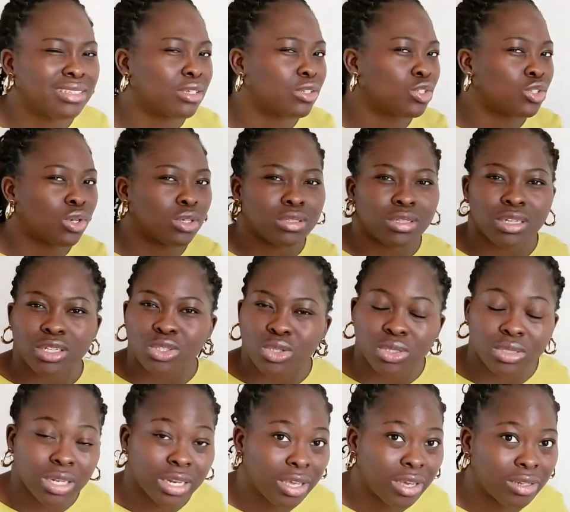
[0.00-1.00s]
they totally
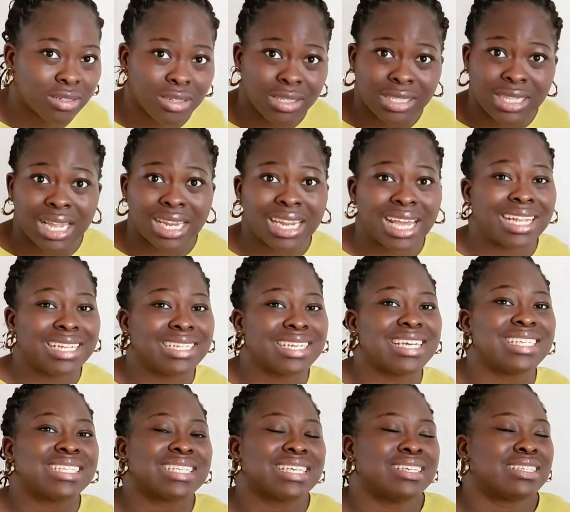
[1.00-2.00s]
understand. And
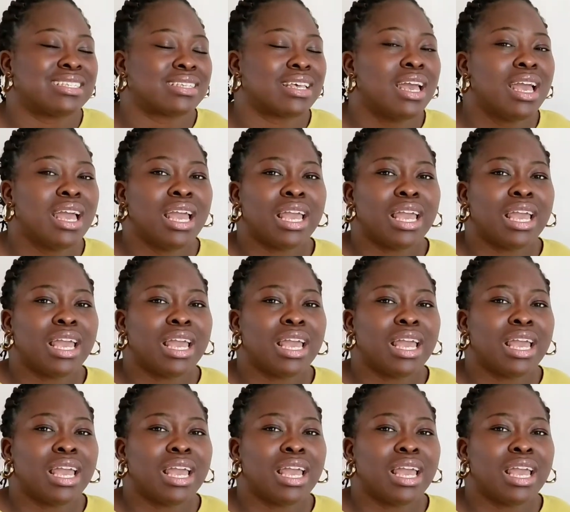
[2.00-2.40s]
this is,